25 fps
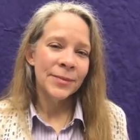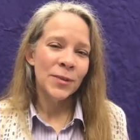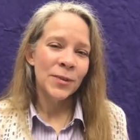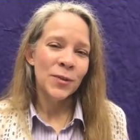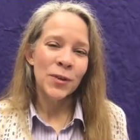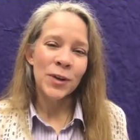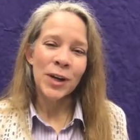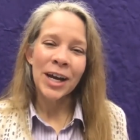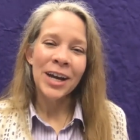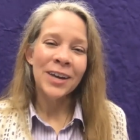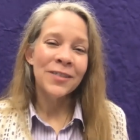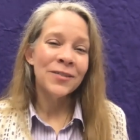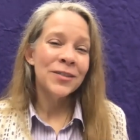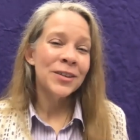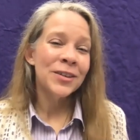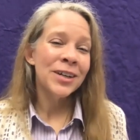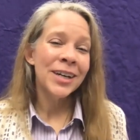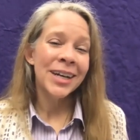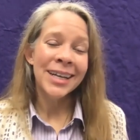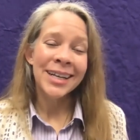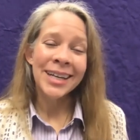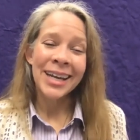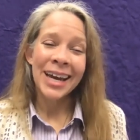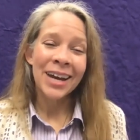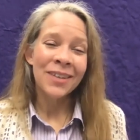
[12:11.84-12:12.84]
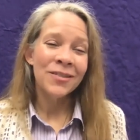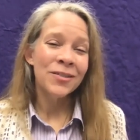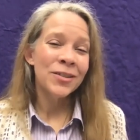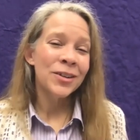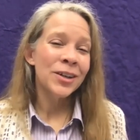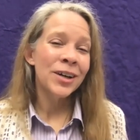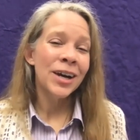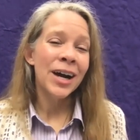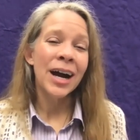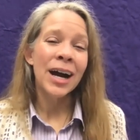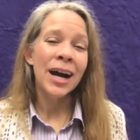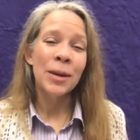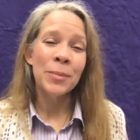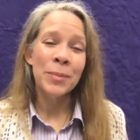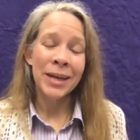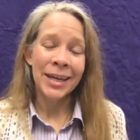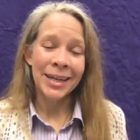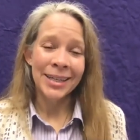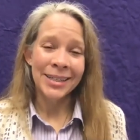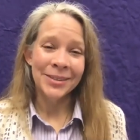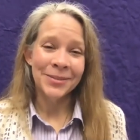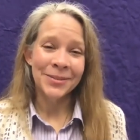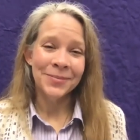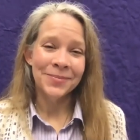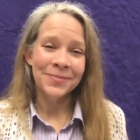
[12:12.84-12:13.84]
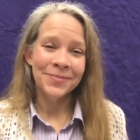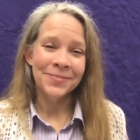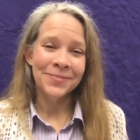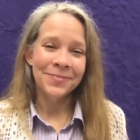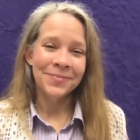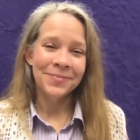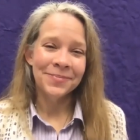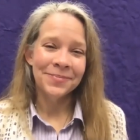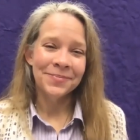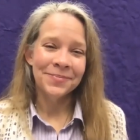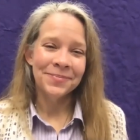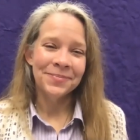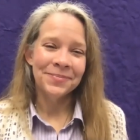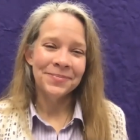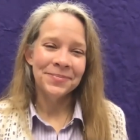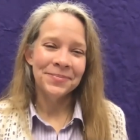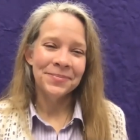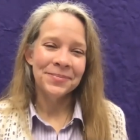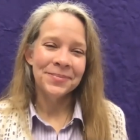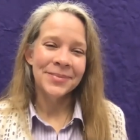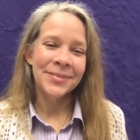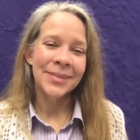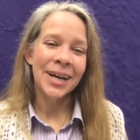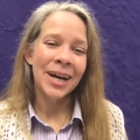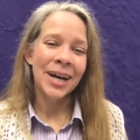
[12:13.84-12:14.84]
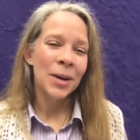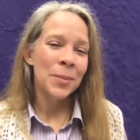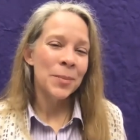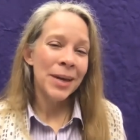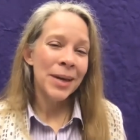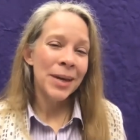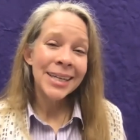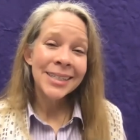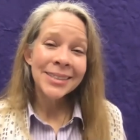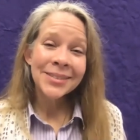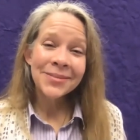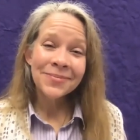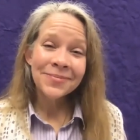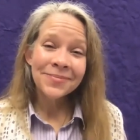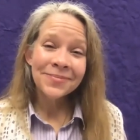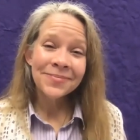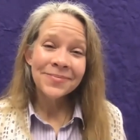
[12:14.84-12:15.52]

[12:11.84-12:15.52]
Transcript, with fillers: Forever and ever. Amen. Amen.